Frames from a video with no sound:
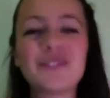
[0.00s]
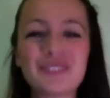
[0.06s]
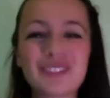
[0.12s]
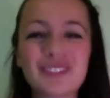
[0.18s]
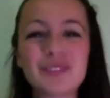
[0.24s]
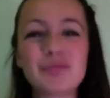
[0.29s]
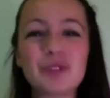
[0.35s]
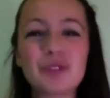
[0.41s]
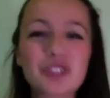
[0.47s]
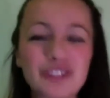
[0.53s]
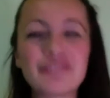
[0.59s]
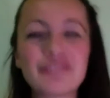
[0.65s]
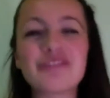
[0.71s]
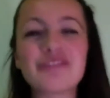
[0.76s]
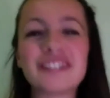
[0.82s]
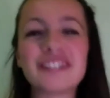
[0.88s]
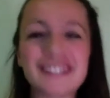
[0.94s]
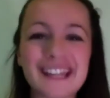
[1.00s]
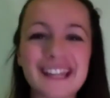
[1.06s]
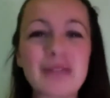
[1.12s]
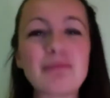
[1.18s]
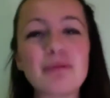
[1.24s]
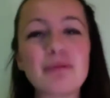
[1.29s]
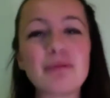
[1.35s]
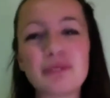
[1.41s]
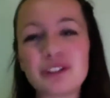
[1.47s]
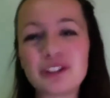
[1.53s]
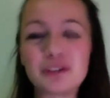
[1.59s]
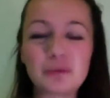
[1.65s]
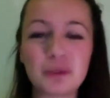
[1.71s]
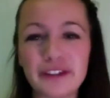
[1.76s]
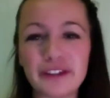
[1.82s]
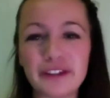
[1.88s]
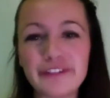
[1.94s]
pushing for it to happen, which is
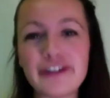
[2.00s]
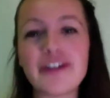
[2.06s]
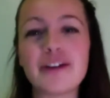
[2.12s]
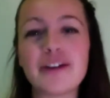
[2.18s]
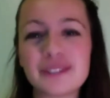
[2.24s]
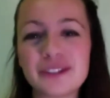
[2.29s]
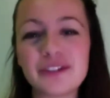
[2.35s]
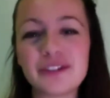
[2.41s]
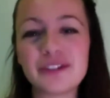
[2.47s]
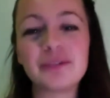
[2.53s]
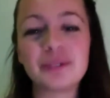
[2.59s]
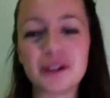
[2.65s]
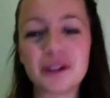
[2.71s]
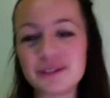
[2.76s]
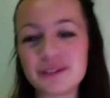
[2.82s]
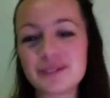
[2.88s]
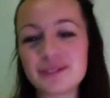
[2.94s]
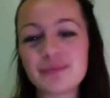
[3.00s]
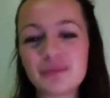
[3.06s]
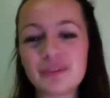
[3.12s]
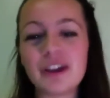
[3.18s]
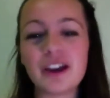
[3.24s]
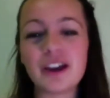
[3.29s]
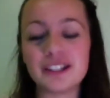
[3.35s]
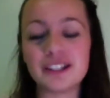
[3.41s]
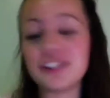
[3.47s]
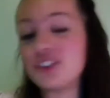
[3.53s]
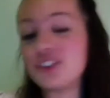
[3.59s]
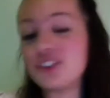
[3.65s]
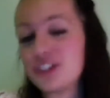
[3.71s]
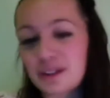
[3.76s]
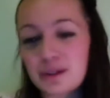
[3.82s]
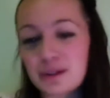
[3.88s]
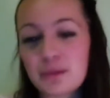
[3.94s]
what I felt I was doing when I was
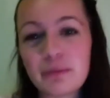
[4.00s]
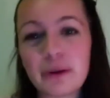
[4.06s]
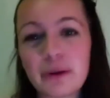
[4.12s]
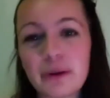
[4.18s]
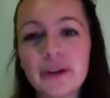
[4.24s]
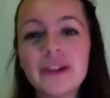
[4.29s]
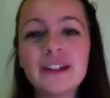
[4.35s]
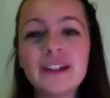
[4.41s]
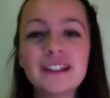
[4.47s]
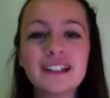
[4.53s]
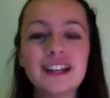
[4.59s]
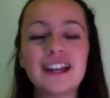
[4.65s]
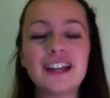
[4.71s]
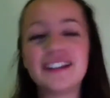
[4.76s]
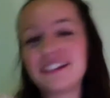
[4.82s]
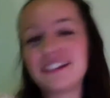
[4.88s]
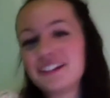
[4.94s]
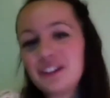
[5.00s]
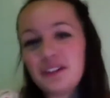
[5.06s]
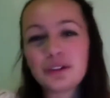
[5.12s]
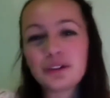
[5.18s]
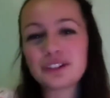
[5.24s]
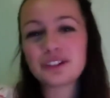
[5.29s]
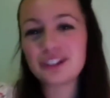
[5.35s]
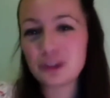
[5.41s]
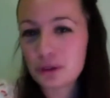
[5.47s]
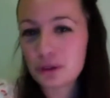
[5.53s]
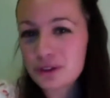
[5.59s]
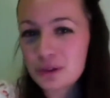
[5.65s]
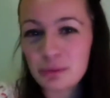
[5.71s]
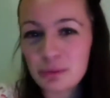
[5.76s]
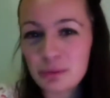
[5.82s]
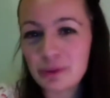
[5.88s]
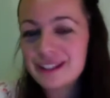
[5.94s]
teaching Zumba. And not to knock
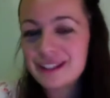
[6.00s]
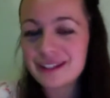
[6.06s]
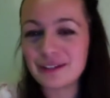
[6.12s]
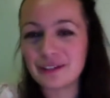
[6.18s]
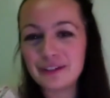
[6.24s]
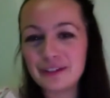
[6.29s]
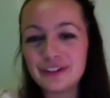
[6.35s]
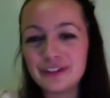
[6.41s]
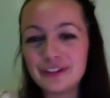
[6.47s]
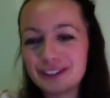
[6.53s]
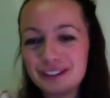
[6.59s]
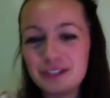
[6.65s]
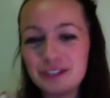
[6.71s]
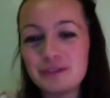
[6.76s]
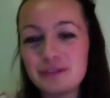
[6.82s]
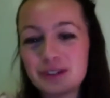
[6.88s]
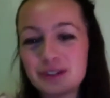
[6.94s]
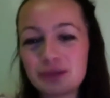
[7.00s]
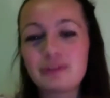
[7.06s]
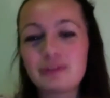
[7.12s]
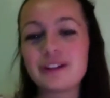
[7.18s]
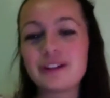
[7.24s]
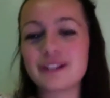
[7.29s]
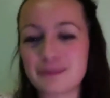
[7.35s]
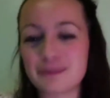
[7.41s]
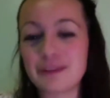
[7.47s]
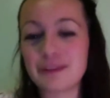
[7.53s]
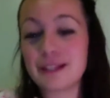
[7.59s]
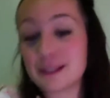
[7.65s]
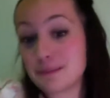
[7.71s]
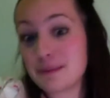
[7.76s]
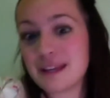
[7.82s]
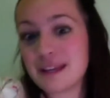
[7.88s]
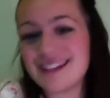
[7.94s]
Zumba, it's nothing to do with Zumba. It's
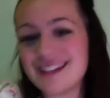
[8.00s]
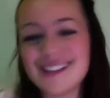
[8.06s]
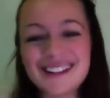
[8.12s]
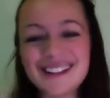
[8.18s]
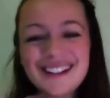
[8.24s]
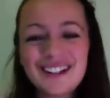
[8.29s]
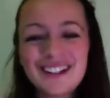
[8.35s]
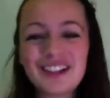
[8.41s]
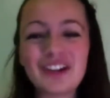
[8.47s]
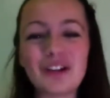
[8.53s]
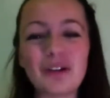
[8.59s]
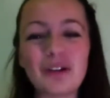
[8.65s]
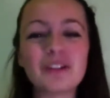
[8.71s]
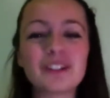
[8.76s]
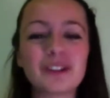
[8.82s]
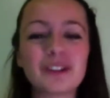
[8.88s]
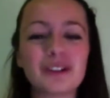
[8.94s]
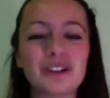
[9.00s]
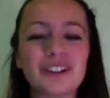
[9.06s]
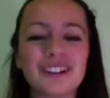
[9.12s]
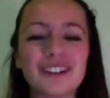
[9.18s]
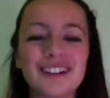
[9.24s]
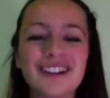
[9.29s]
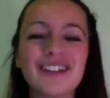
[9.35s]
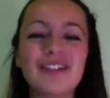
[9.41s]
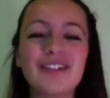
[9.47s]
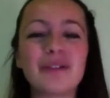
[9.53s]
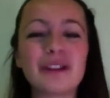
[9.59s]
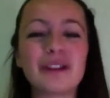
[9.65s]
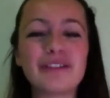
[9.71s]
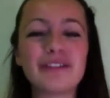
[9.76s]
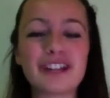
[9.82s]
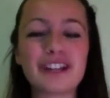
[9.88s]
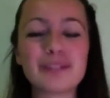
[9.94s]
me, So
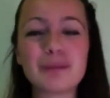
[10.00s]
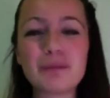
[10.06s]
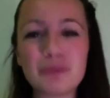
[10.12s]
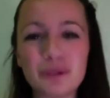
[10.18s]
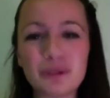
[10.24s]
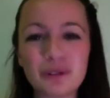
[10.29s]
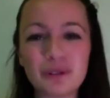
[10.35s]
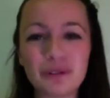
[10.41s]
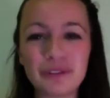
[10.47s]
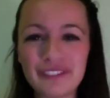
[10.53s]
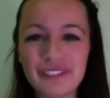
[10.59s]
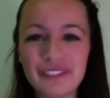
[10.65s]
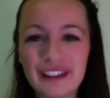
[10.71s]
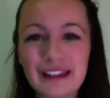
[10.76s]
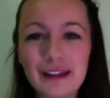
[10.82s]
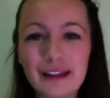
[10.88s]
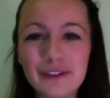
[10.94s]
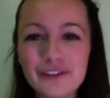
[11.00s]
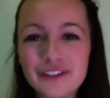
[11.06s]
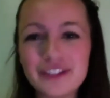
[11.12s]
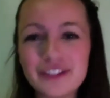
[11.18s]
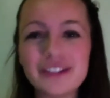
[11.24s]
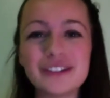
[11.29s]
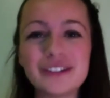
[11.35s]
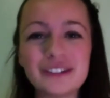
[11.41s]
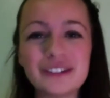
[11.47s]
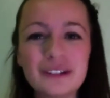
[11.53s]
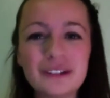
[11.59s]
whatever it is people love to do,